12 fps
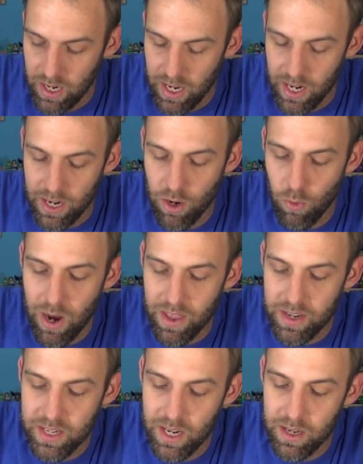And I know why
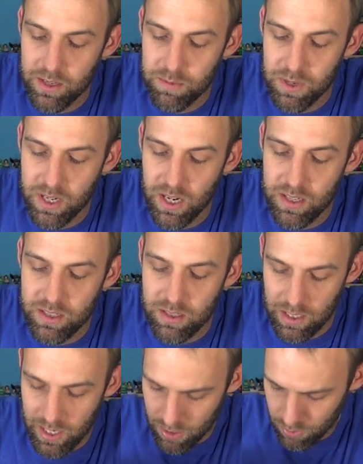they did it is because
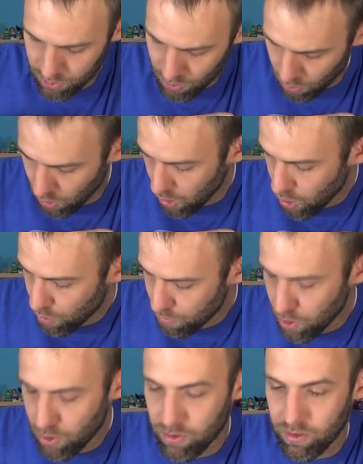Lego's so
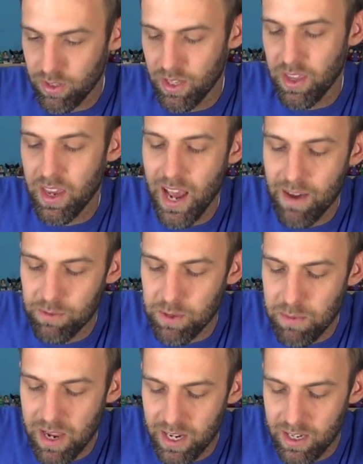global that they'd have to
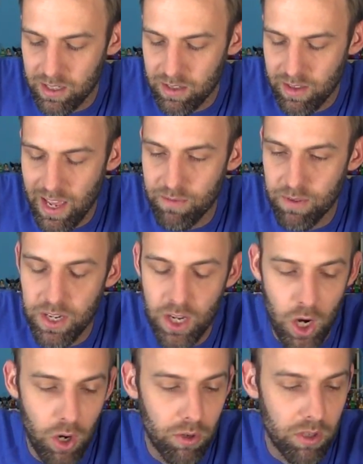make that
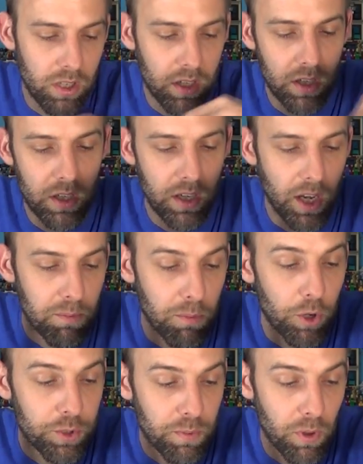video in
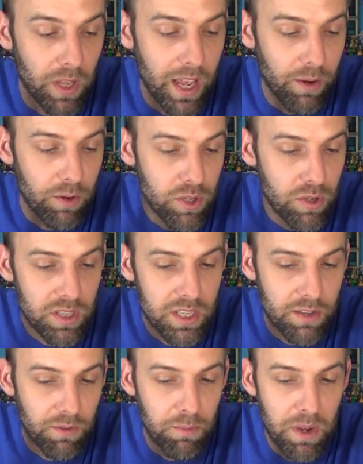multiple languages using
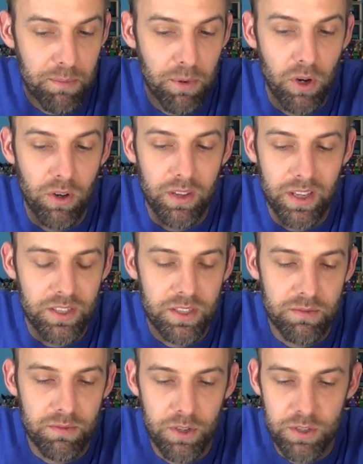different people, and they're
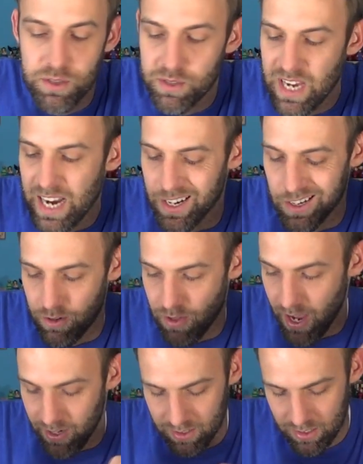just not going to do
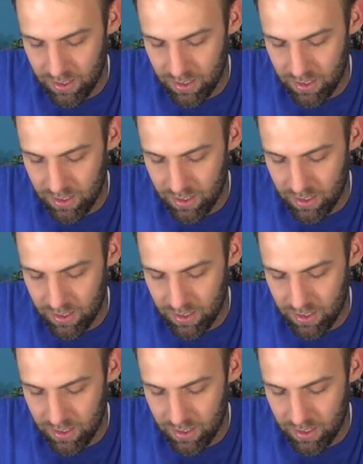that.